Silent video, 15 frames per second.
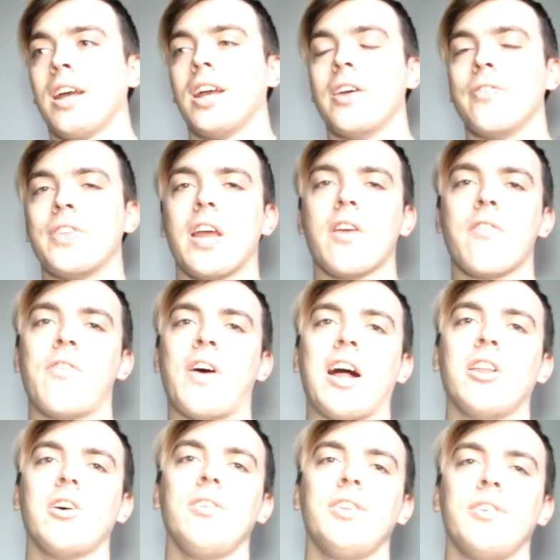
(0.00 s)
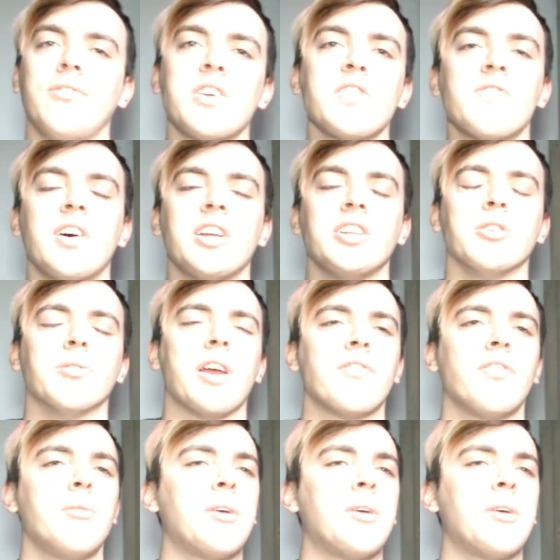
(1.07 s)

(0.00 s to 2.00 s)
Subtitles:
If they follow the FIFA and UEFA